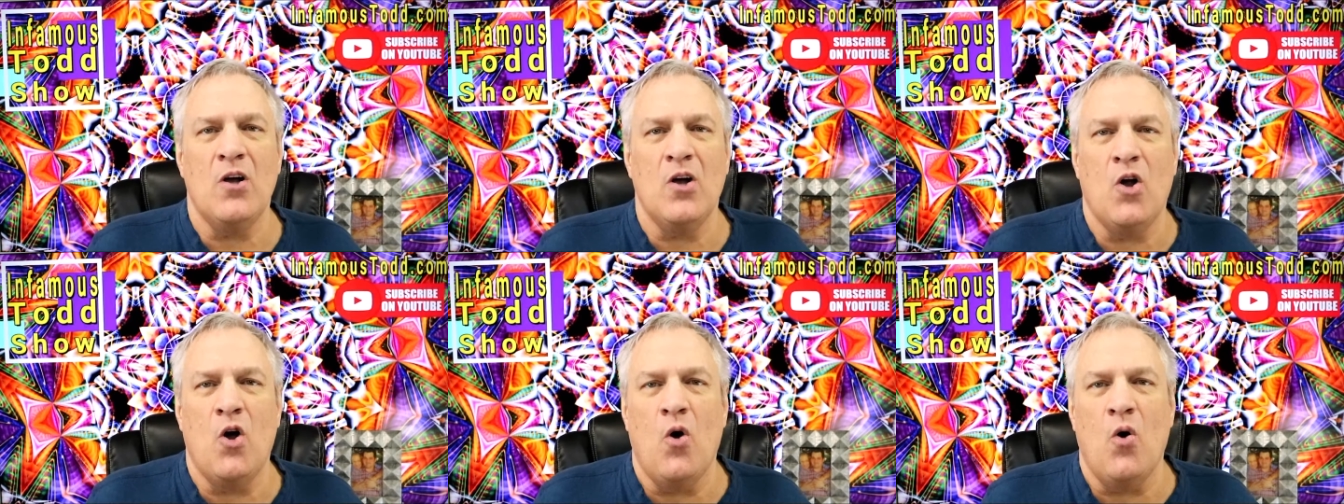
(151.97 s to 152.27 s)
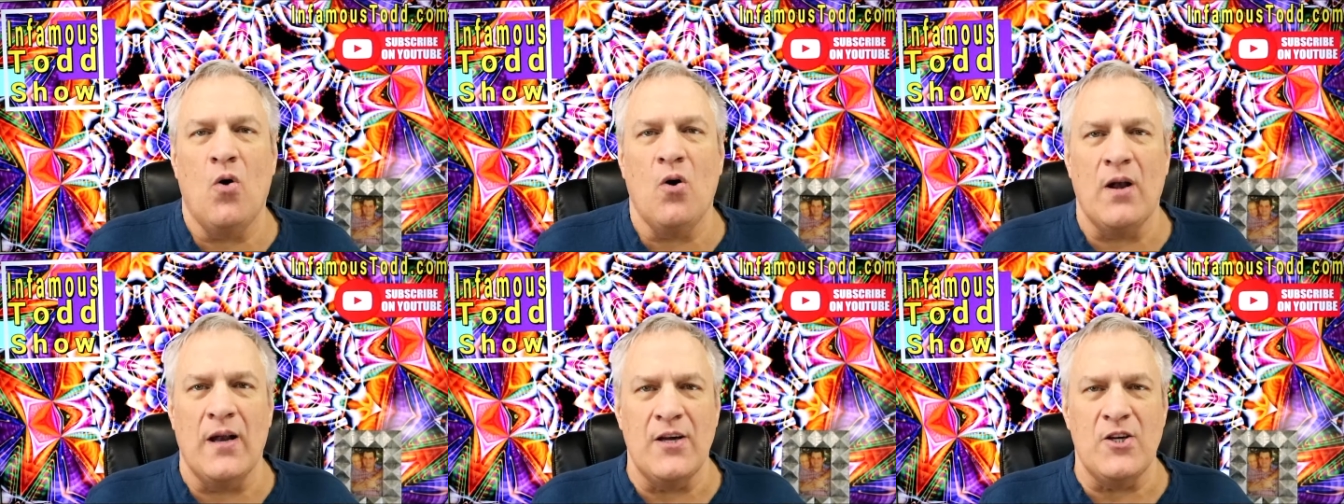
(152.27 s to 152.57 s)

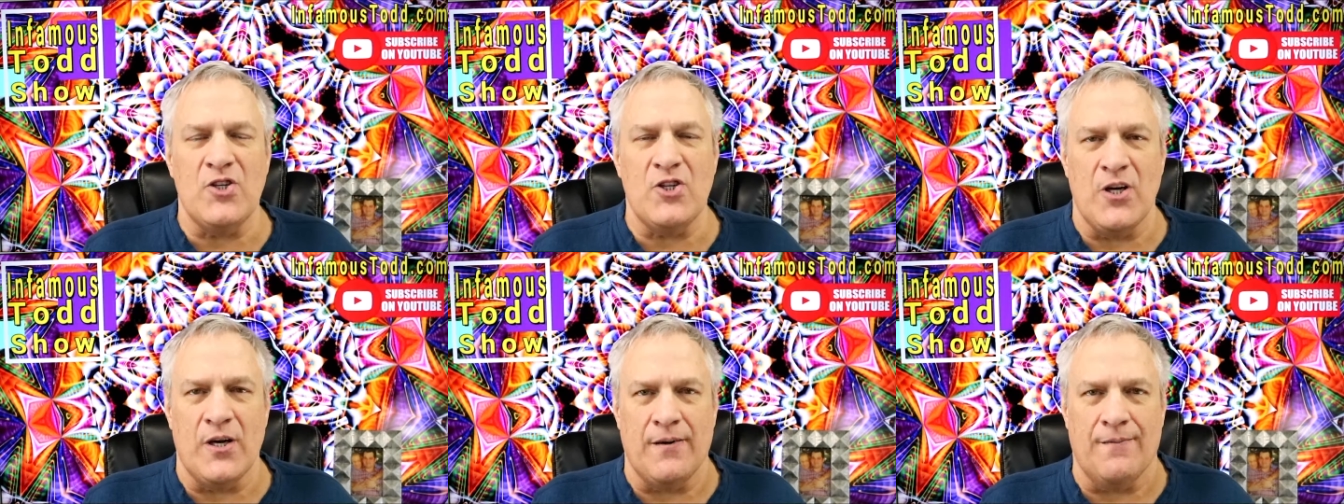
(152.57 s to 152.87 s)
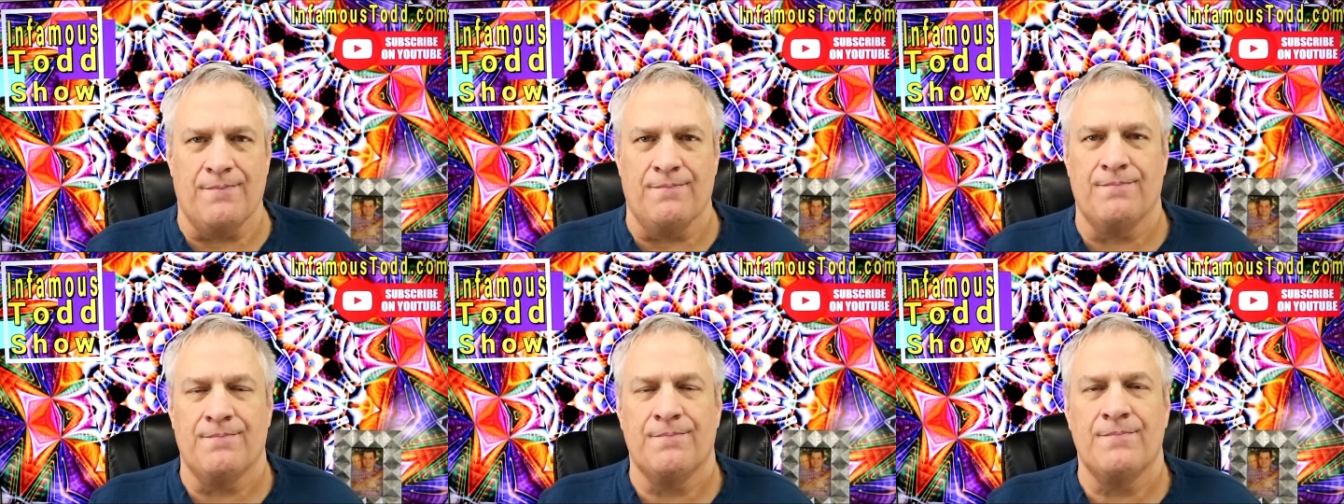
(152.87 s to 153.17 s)

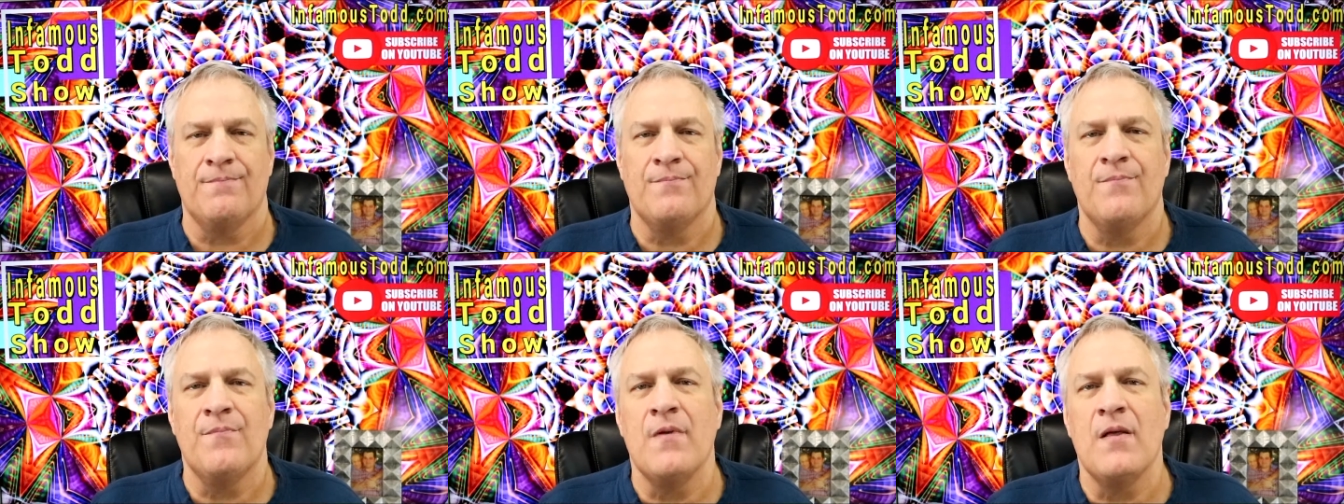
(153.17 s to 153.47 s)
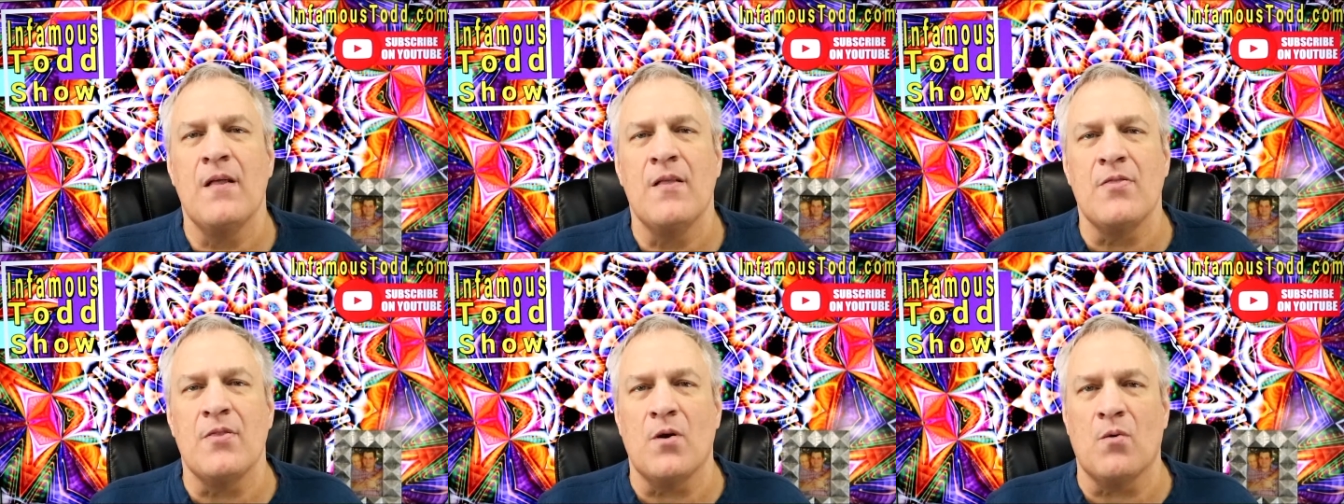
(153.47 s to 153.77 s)
Coalition?
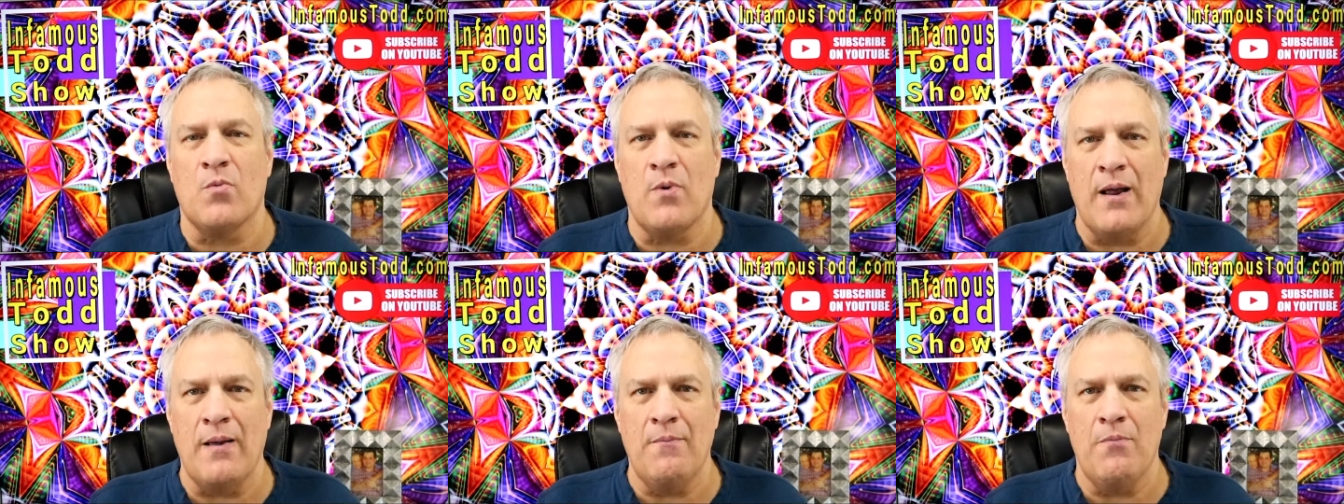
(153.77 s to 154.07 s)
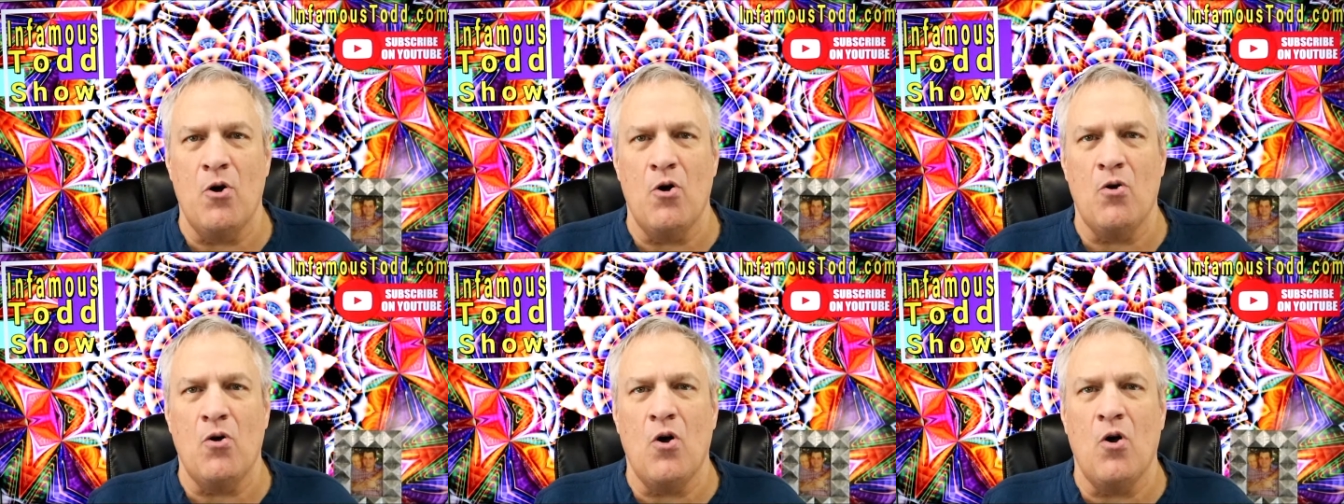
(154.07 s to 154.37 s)
The
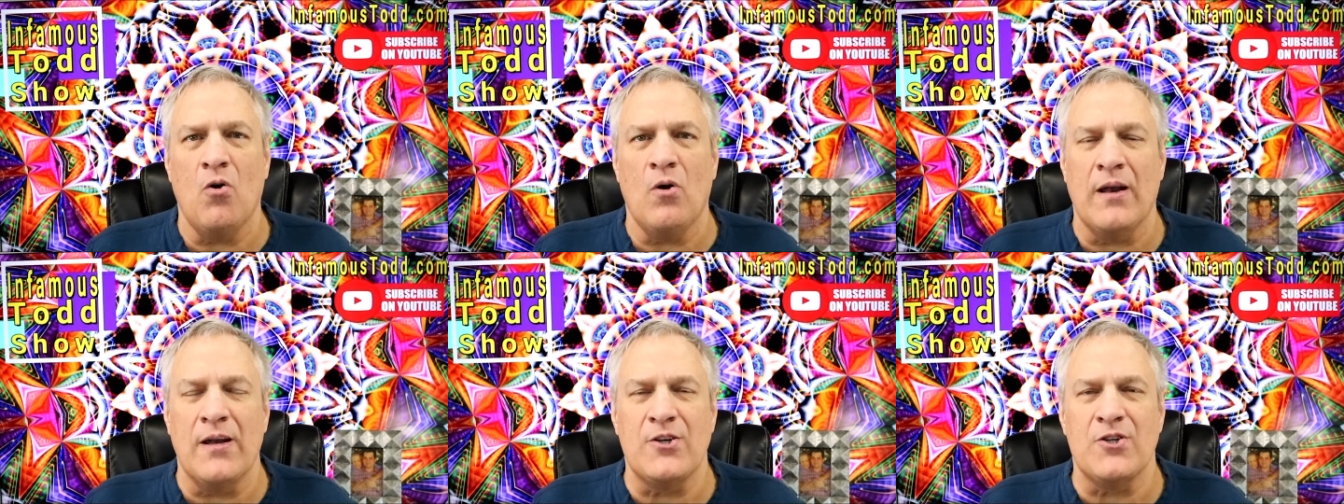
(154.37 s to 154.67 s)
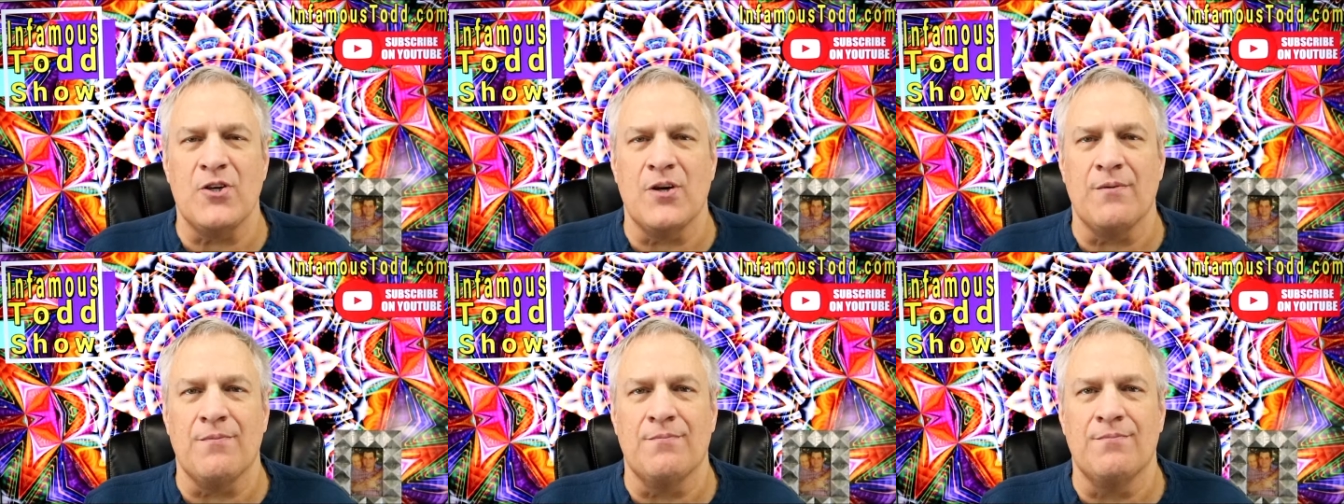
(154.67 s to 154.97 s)
Rainbow
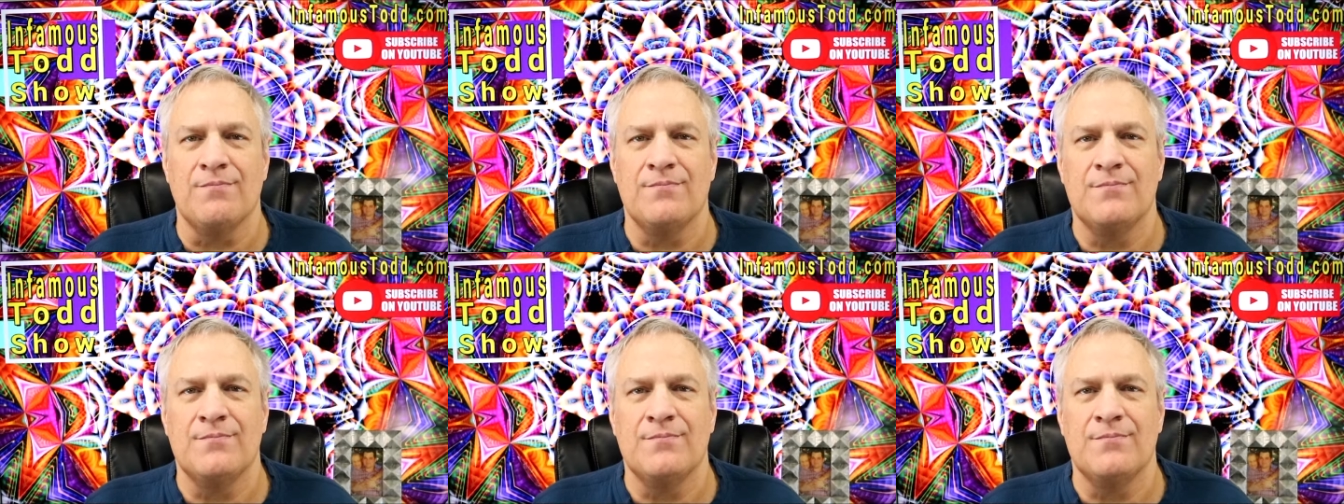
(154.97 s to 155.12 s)
Coalition.